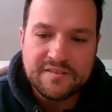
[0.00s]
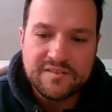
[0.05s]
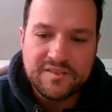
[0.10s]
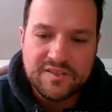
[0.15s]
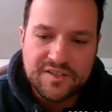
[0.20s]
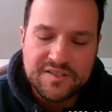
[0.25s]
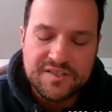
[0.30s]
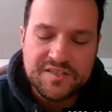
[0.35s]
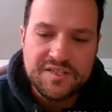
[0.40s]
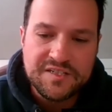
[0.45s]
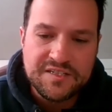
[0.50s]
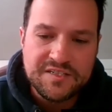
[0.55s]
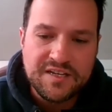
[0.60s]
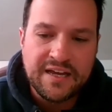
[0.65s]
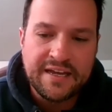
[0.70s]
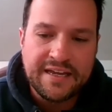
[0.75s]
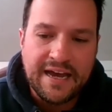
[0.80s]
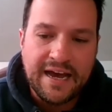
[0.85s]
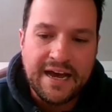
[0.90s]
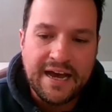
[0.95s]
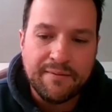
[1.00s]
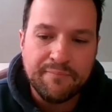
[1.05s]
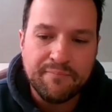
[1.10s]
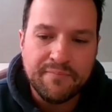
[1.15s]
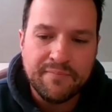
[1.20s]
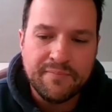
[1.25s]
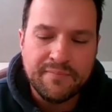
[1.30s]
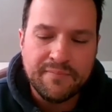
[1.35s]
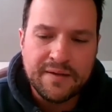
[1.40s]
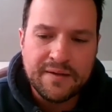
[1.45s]
just as I
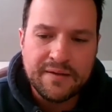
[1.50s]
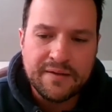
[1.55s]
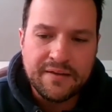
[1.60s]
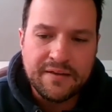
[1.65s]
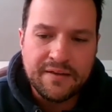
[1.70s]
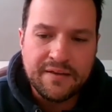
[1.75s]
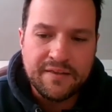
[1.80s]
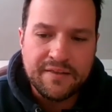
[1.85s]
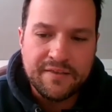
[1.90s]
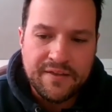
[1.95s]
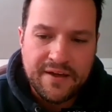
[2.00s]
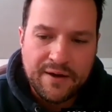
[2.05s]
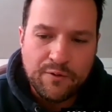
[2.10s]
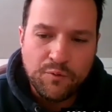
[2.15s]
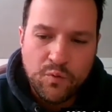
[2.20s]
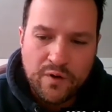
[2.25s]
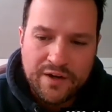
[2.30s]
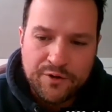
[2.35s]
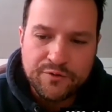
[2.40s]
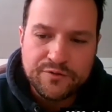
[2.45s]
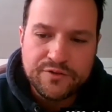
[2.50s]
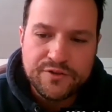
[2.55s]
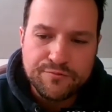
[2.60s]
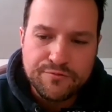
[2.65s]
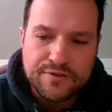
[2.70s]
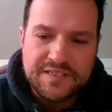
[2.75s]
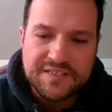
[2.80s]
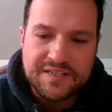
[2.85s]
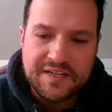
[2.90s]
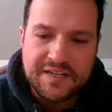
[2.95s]
am, thou wilt
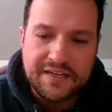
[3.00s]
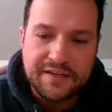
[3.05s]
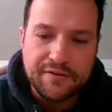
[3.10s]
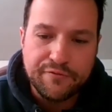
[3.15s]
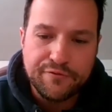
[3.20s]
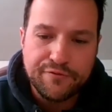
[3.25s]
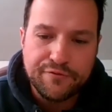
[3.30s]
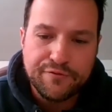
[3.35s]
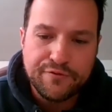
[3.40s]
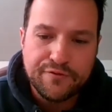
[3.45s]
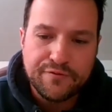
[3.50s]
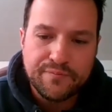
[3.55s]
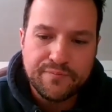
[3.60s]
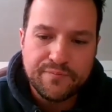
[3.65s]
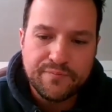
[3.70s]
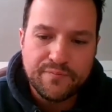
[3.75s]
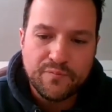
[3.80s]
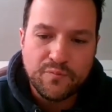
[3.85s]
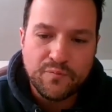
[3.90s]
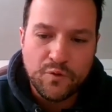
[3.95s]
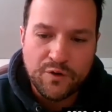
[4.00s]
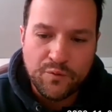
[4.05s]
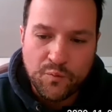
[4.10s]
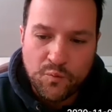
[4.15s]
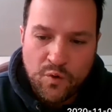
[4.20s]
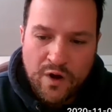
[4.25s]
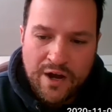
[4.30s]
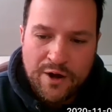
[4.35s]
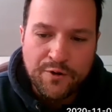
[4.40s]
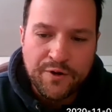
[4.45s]
receive,
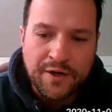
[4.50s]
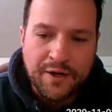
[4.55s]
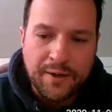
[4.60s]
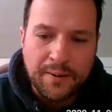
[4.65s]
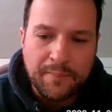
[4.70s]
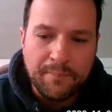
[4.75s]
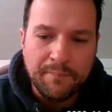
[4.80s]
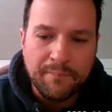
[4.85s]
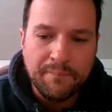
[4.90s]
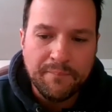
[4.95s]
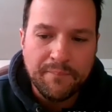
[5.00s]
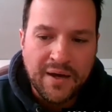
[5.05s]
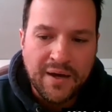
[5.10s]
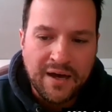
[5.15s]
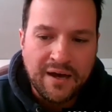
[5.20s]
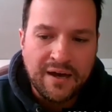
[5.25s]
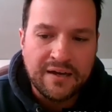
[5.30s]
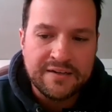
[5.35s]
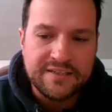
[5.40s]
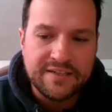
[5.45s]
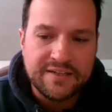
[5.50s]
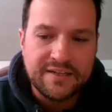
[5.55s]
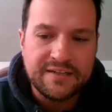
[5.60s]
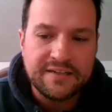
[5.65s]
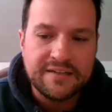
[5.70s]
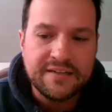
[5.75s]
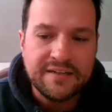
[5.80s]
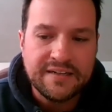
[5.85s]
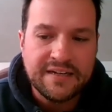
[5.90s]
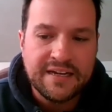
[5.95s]
wilt welcome,
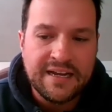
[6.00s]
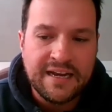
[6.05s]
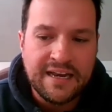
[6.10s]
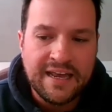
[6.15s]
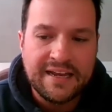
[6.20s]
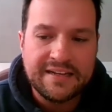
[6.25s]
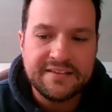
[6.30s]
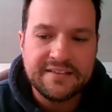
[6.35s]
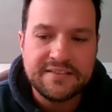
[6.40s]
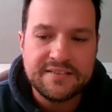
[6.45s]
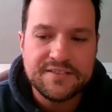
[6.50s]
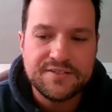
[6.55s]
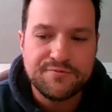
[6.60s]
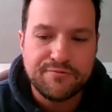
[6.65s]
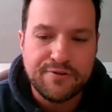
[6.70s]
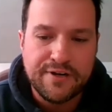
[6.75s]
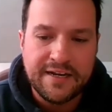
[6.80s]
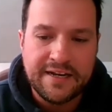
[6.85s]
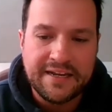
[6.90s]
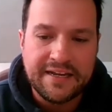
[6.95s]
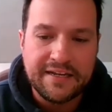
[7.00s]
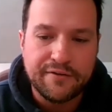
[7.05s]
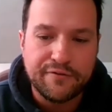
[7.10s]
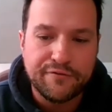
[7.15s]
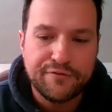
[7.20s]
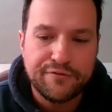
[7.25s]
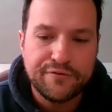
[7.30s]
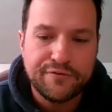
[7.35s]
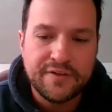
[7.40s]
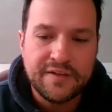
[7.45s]
pardon, cleanse,
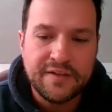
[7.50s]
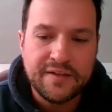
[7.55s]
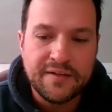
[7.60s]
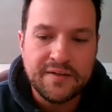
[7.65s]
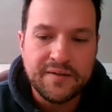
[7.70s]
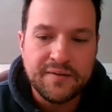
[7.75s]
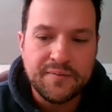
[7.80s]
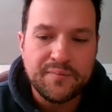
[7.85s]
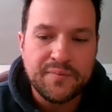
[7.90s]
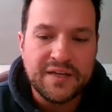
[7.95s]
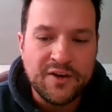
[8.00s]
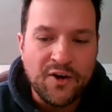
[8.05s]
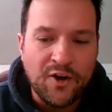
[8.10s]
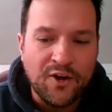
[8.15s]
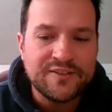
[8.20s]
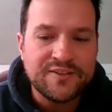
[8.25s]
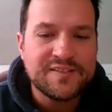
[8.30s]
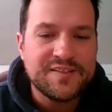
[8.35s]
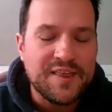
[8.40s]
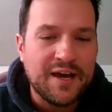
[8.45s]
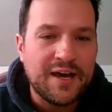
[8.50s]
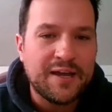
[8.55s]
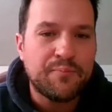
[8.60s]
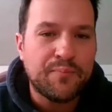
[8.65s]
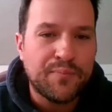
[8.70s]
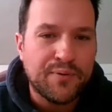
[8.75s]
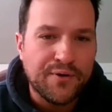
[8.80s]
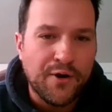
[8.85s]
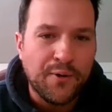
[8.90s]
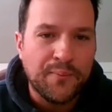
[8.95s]
relieve, because thy
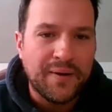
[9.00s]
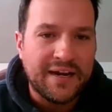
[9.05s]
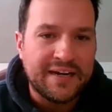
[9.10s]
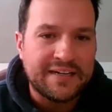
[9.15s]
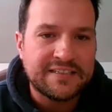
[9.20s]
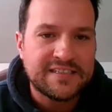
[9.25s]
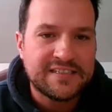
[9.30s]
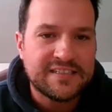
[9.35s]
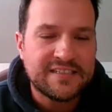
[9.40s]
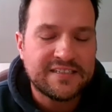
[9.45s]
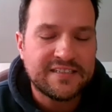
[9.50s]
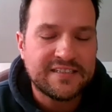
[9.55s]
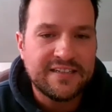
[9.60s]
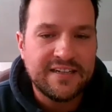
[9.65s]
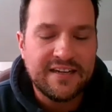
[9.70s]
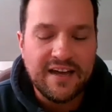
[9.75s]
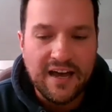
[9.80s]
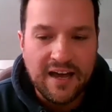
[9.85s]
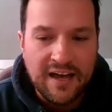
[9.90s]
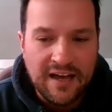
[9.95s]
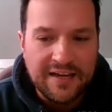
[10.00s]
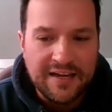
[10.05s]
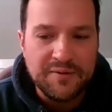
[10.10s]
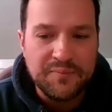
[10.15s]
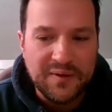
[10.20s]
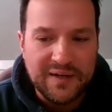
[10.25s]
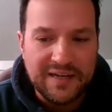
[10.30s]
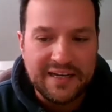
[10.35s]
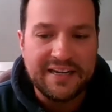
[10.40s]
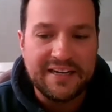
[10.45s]
promise I
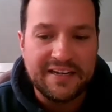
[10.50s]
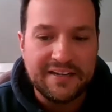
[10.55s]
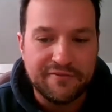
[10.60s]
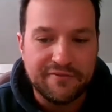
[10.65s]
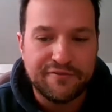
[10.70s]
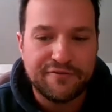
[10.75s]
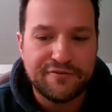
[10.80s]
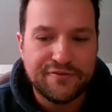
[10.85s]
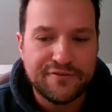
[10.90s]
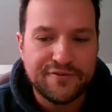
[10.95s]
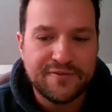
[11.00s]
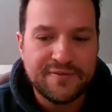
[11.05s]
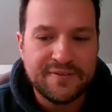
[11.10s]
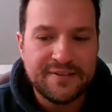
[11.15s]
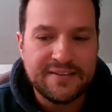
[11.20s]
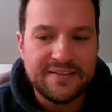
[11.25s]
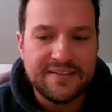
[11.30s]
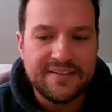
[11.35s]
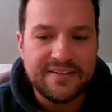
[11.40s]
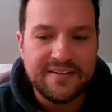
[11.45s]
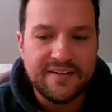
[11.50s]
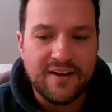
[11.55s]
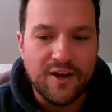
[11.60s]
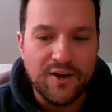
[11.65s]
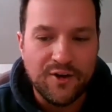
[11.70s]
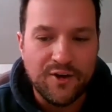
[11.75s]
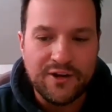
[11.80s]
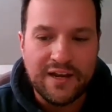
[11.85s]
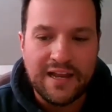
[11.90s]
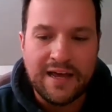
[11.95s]
believe.
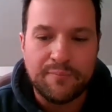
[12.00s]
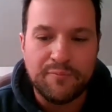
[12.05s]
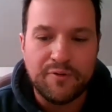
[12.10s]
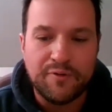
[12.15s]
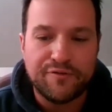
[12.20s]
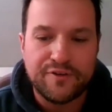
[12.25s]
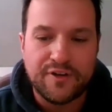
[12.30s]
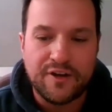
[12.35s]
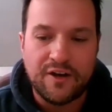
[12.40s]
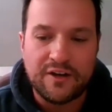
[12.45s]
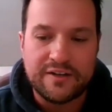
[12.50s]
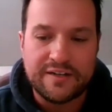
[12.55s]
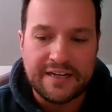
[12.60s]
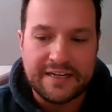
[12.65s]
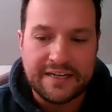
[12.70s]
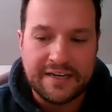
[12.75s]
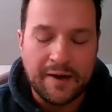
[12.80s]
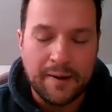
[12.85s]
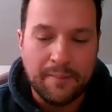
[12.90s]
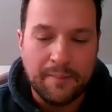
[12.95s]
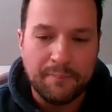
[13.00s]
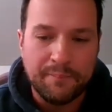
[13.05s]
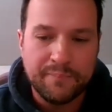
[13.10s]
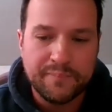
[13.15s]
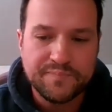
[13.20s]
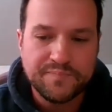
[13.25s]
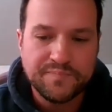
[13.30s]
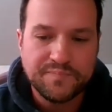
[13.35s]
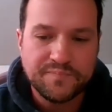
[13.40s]
O Lamb of God, I come.